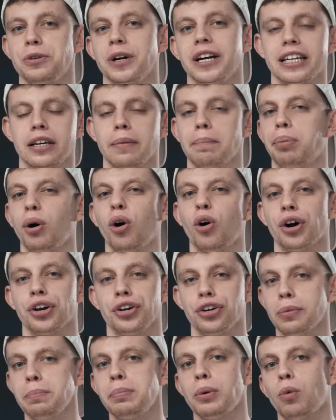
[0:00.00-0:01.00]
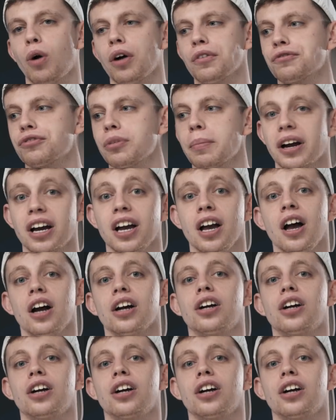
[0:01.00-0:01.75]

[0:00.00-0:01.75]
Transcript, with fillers: really important. Number one, from a